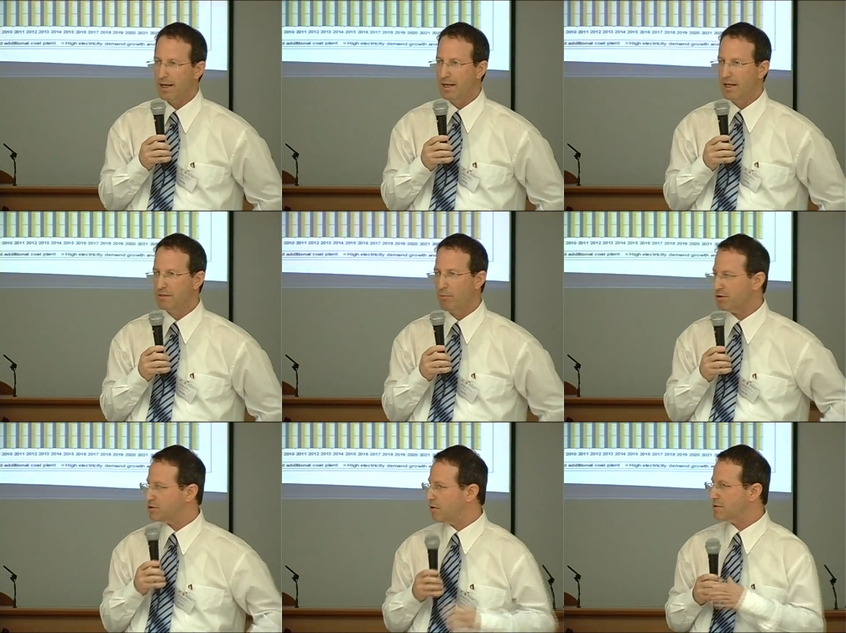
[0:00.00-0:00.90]
really need
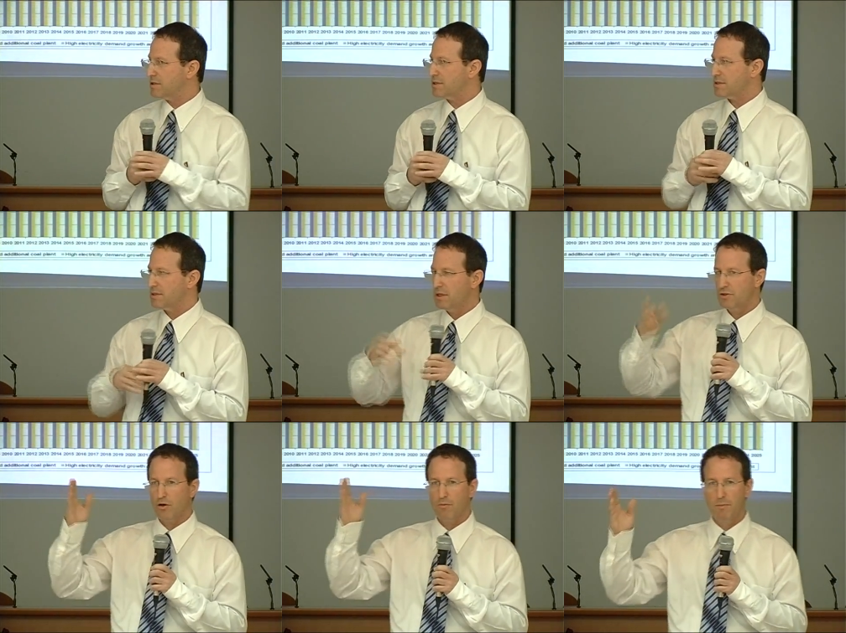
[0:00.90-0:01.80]
more sources.
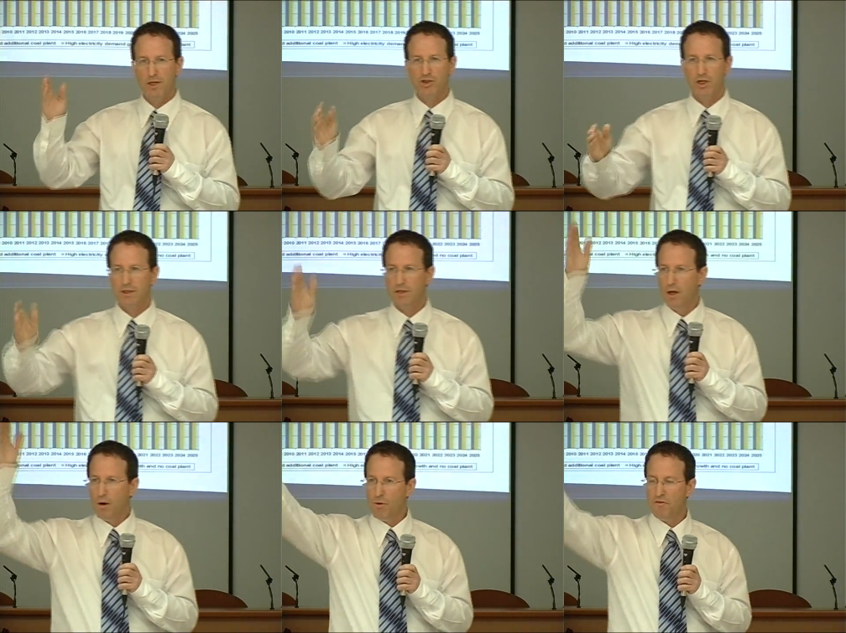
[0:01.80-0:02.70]
Shlomo
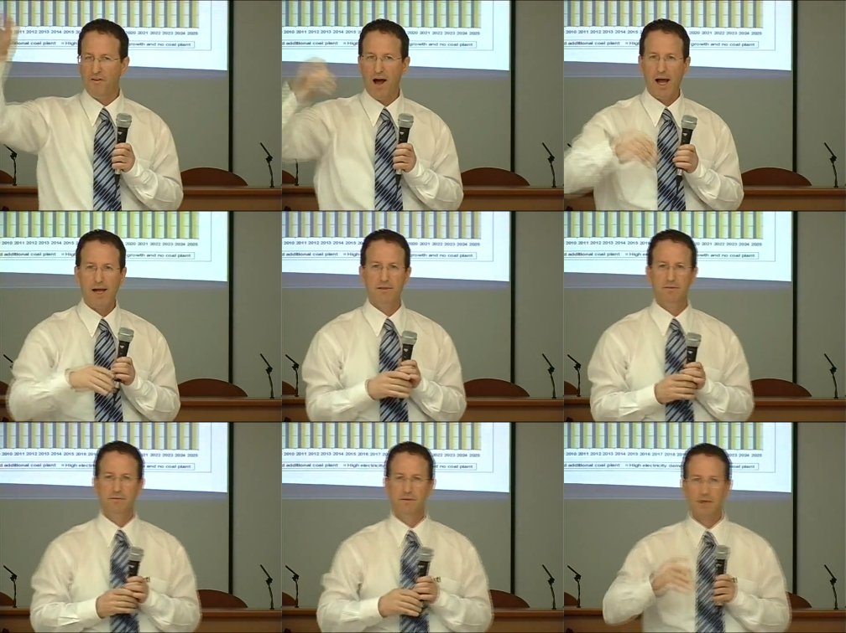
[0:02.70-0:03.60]
mentioned, we
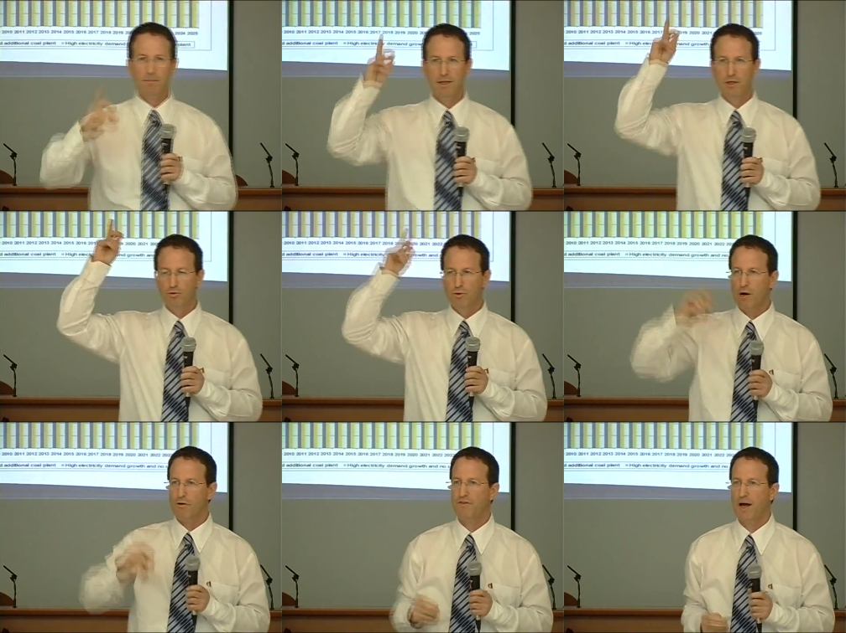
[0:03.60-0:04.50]
find somebody
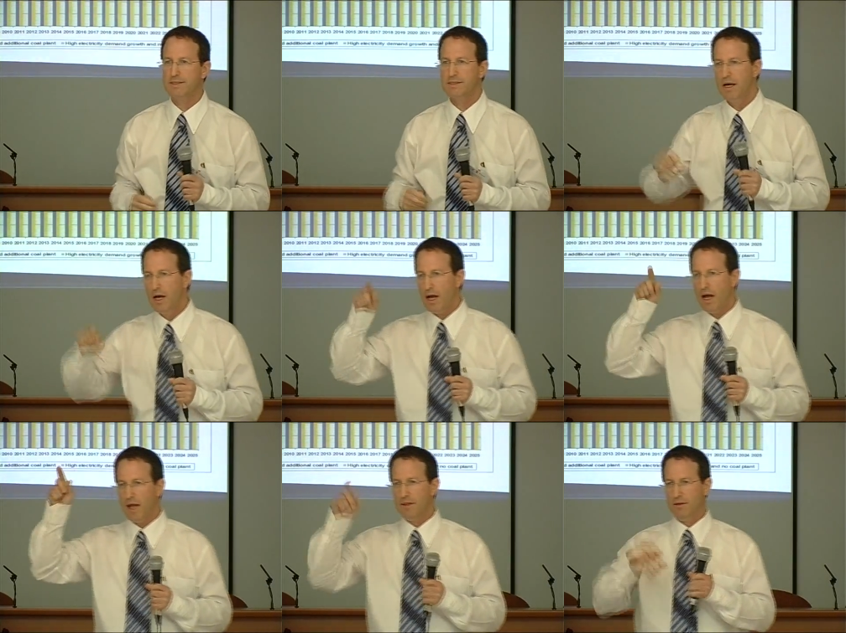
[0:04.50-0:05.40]
took care of us,
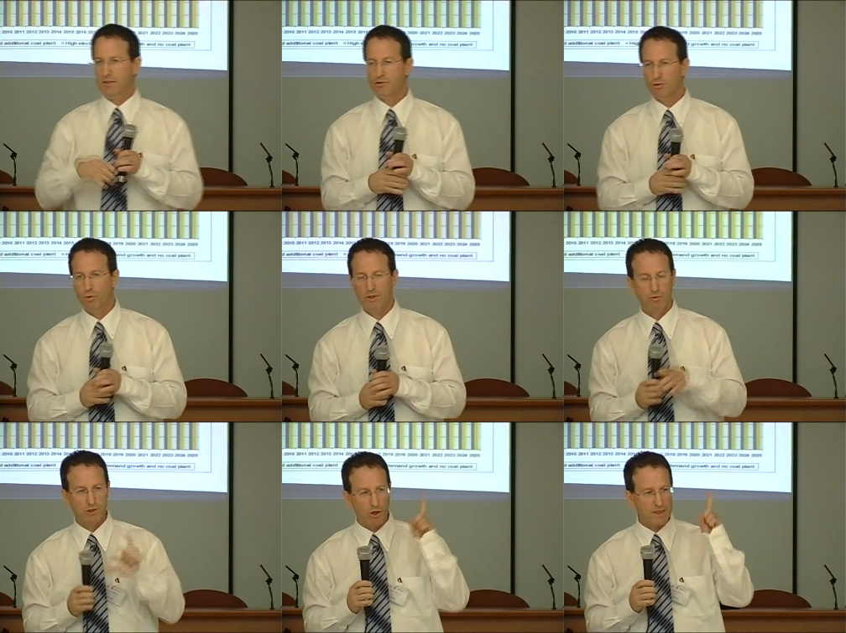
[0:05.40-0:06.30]
and not,
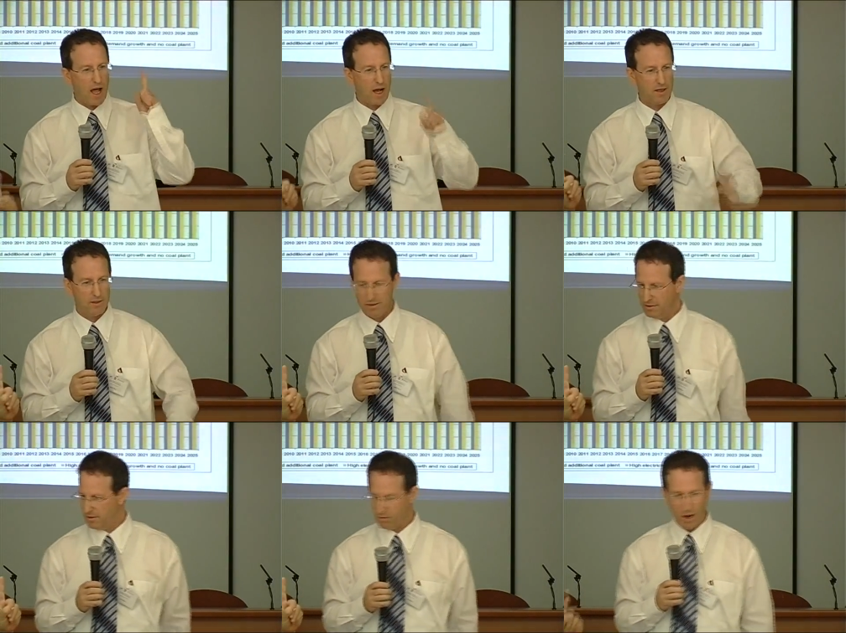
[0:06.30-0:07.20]
it was not luck.
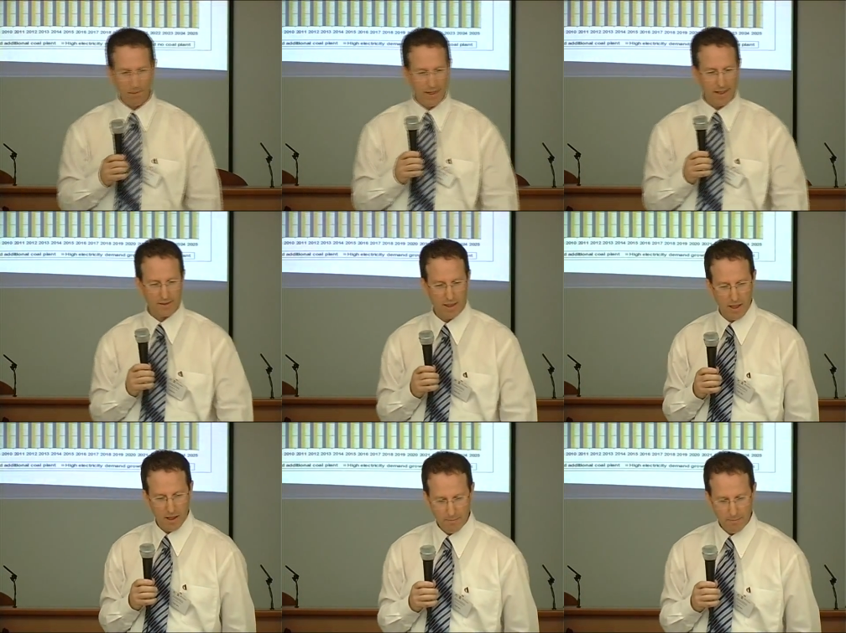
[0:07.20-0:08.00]
One minute,